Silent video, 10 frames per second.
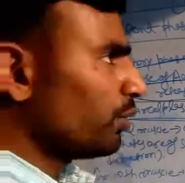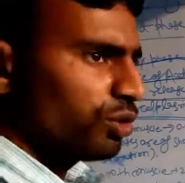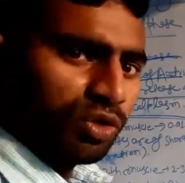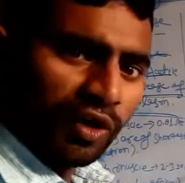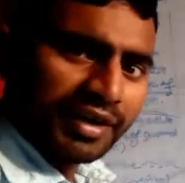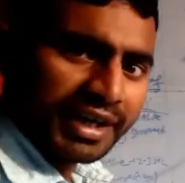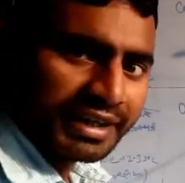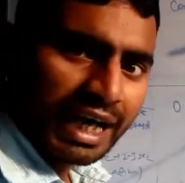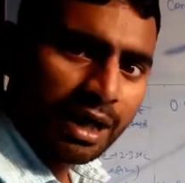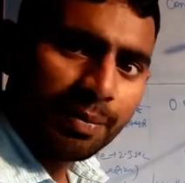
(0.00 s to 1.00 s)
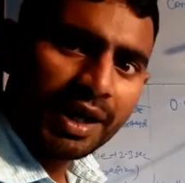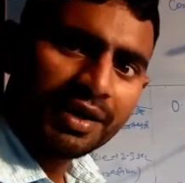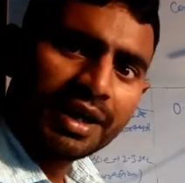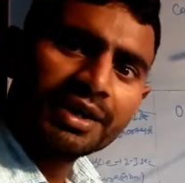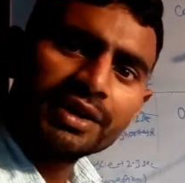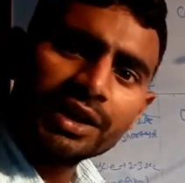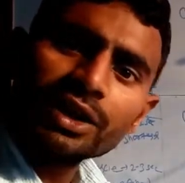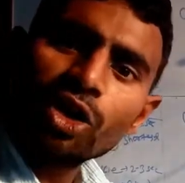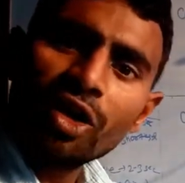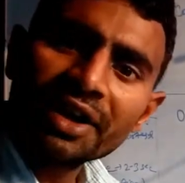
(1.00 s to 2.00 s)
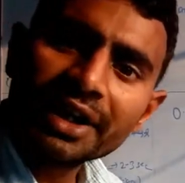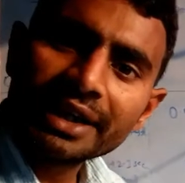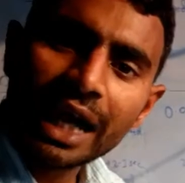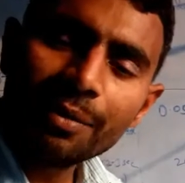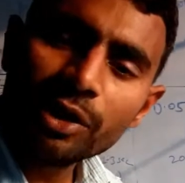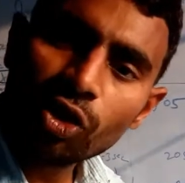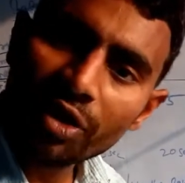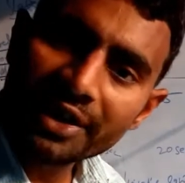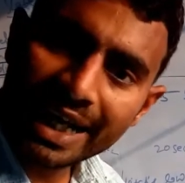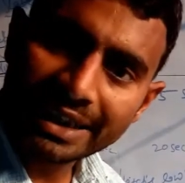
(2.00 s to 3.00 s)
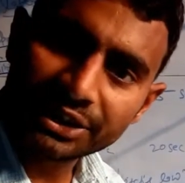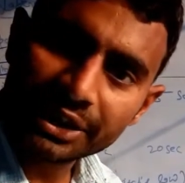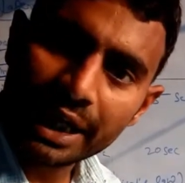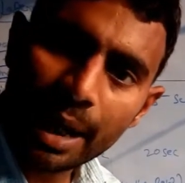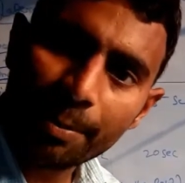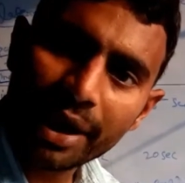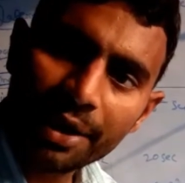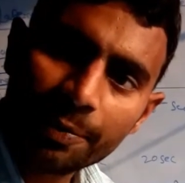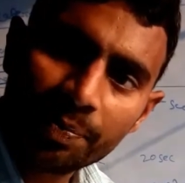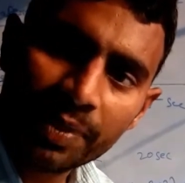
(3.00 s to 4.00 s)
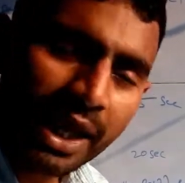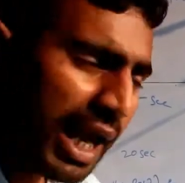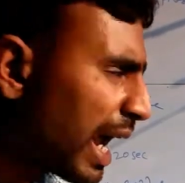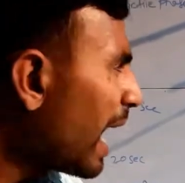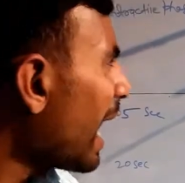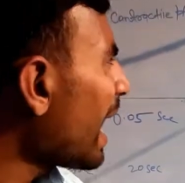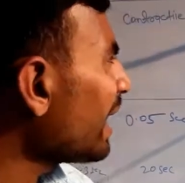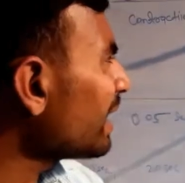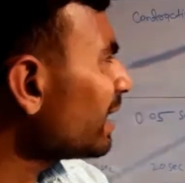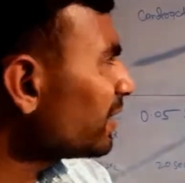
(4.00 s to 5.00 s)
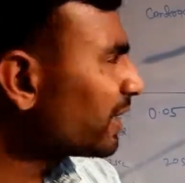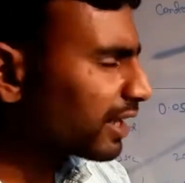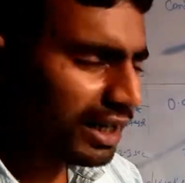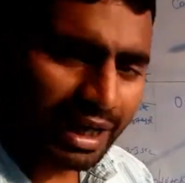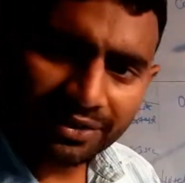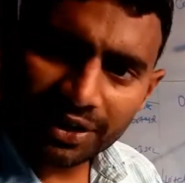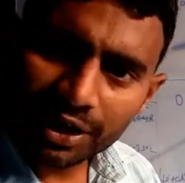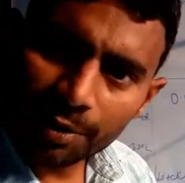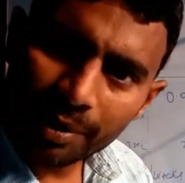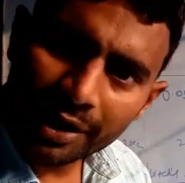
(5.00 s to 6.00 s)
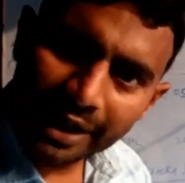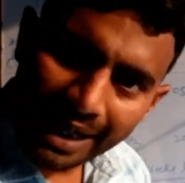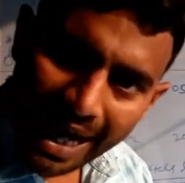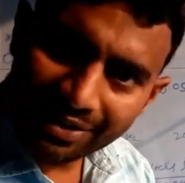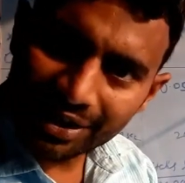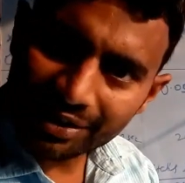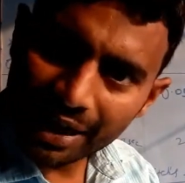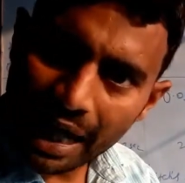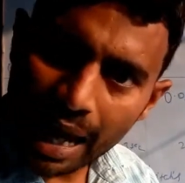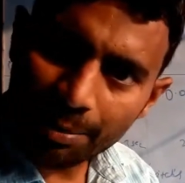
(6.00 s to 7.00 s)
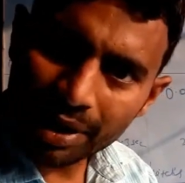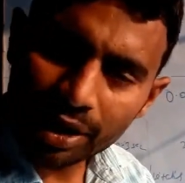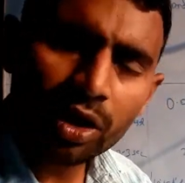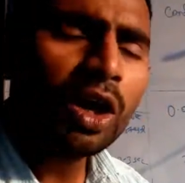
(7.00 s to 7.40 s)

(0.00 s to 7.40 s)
know contractile phase, that is in the contractile phase contraction happen, and in the relaxation phase relaxation happen.